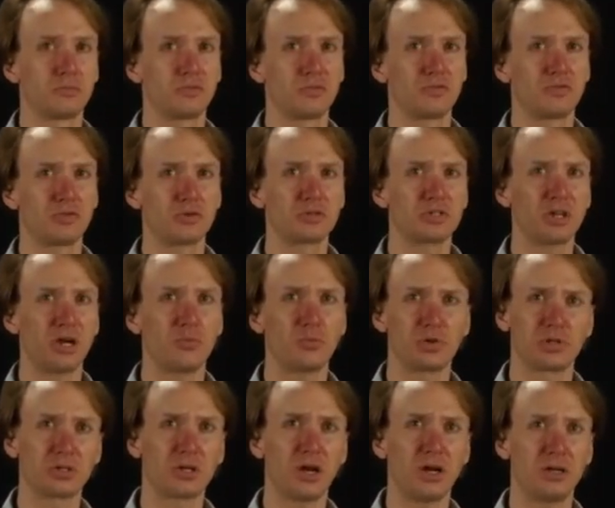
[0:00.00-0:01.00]
First time
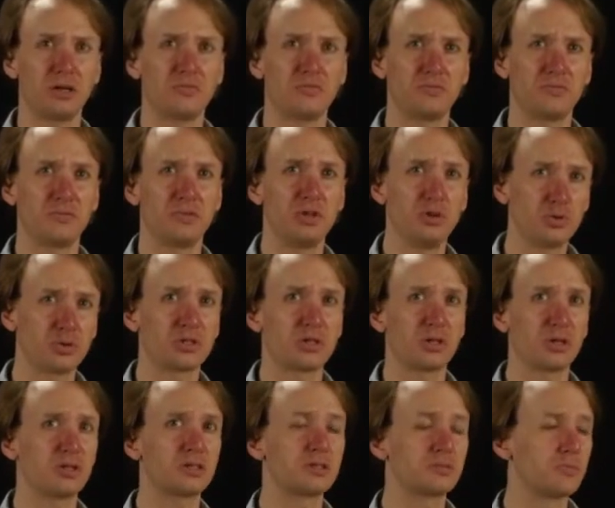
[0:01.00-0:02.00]
was kind of
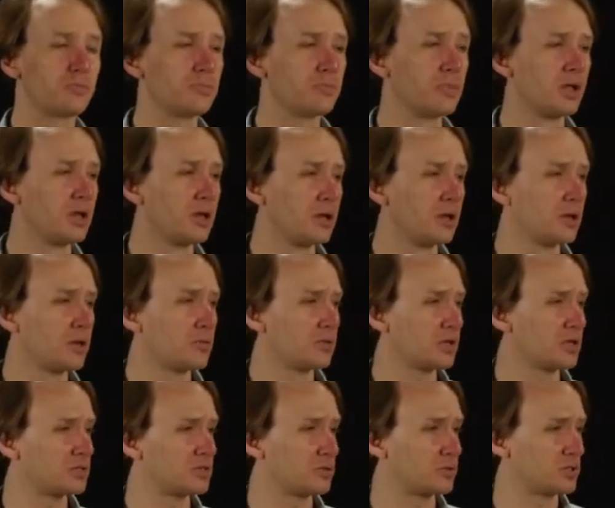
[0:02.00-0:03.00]
useless
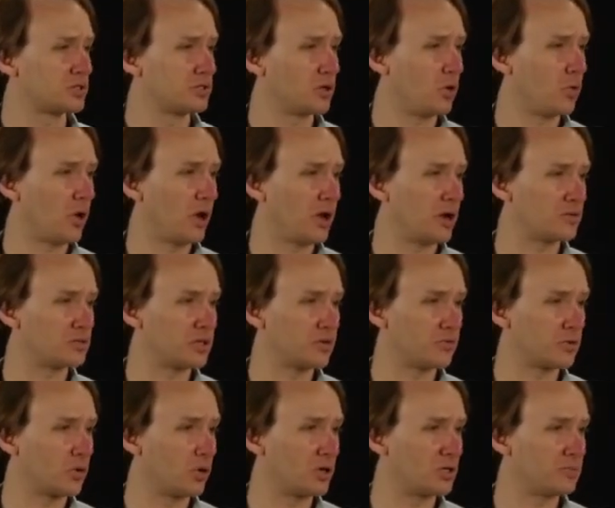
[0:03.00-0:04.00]
because there was no way I was
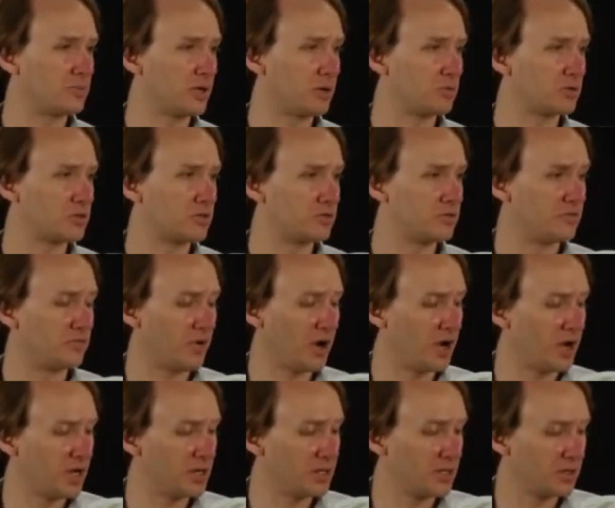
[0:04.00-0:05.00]
ever going to be able to
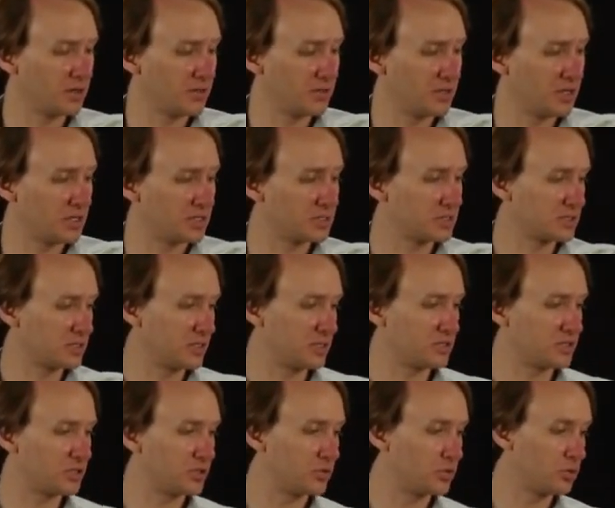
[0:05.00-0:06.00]
divide this
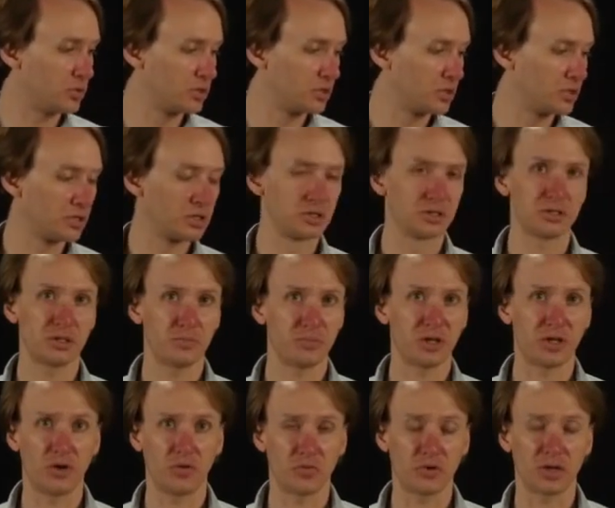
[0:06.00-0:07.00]
into
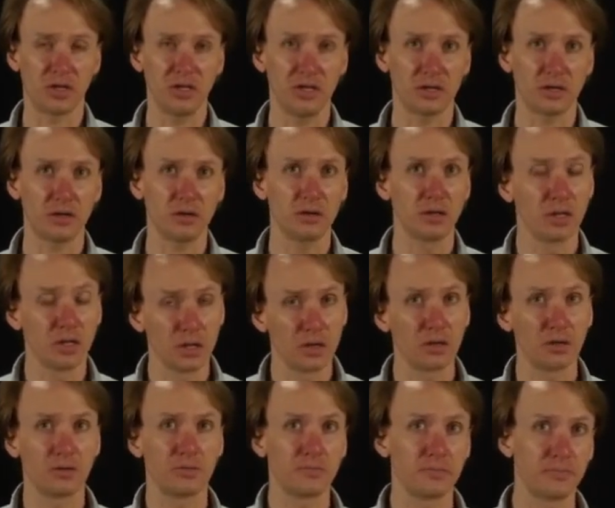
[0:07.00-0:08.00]
something over here,
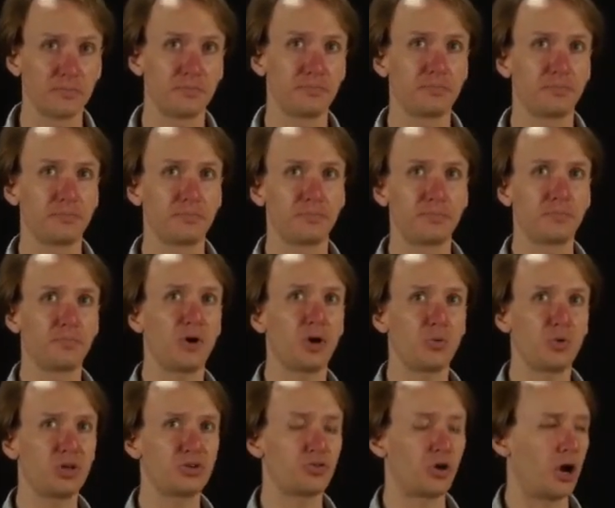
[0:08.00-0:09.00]
but
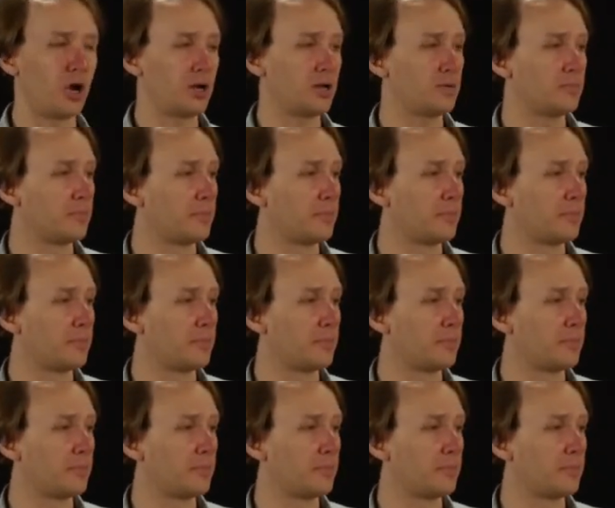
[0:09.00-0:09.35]
we tried.